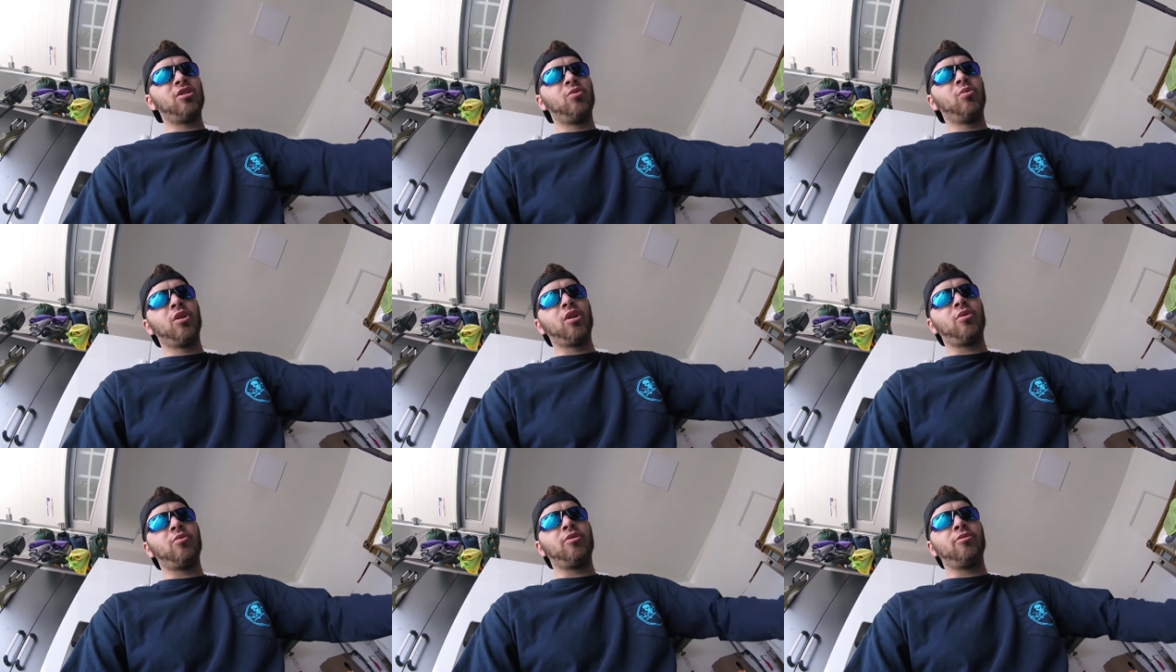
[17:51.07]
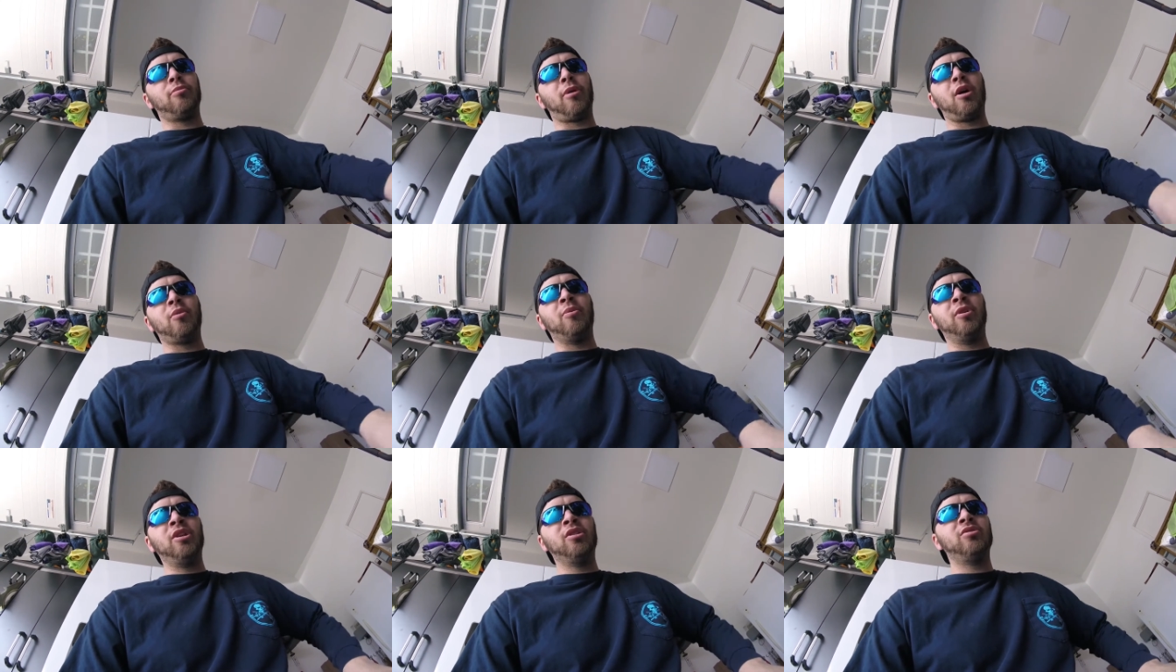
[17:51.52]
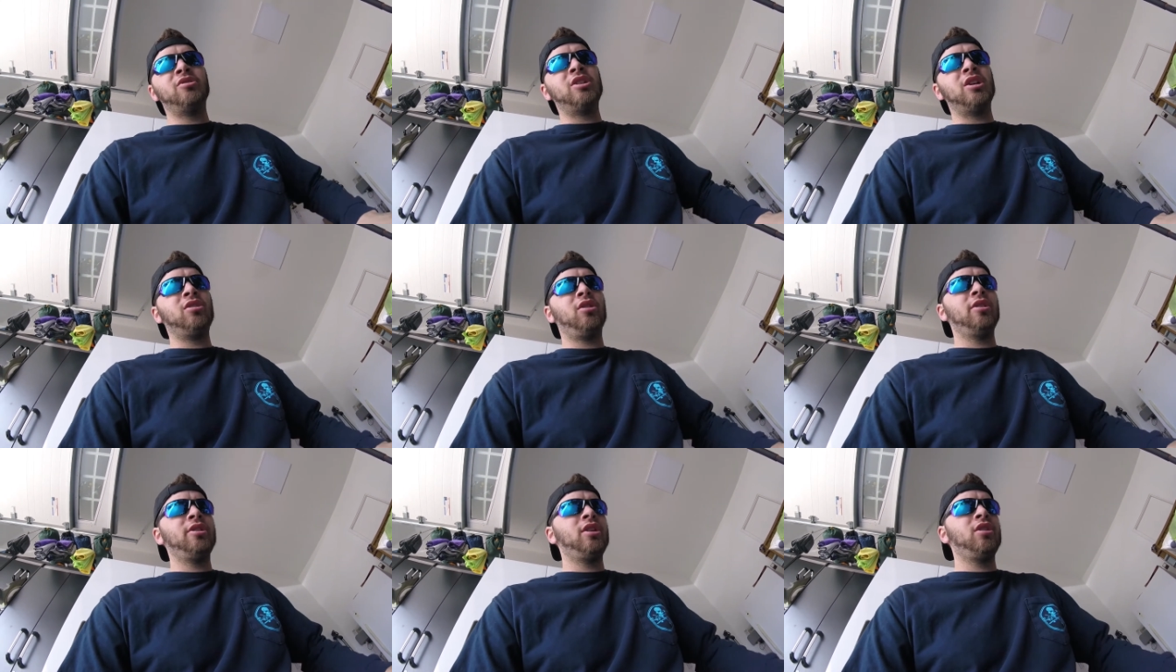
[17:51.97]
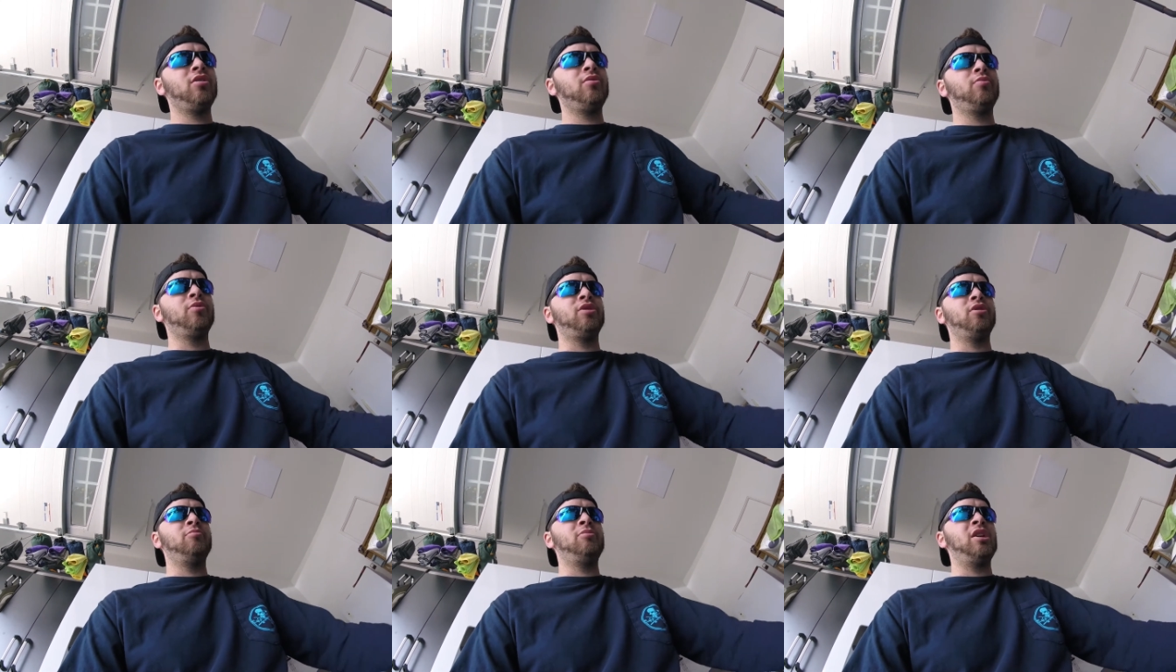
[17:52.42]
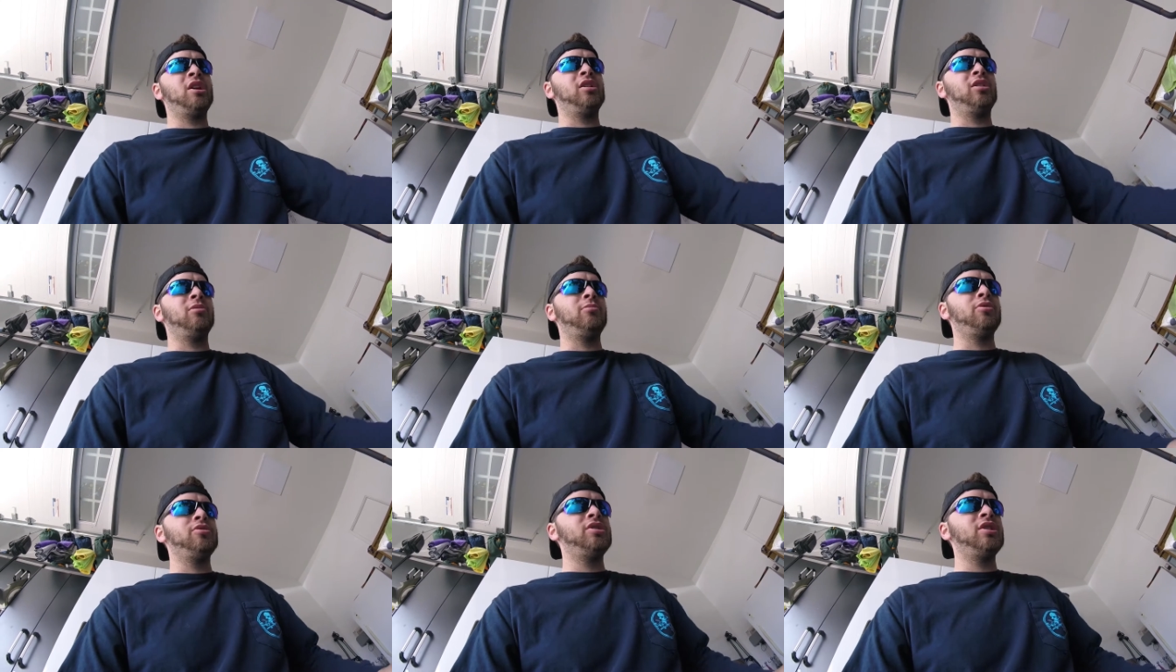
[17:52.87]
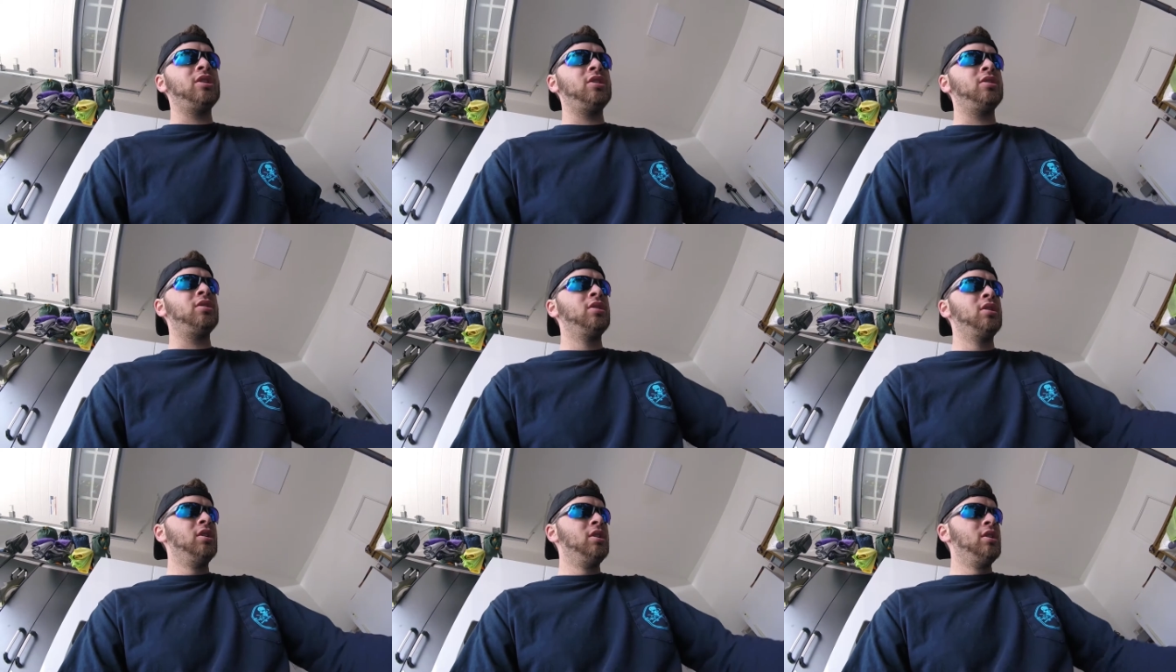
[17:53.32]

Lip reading: to work with my window tint on there, with it being limo tint.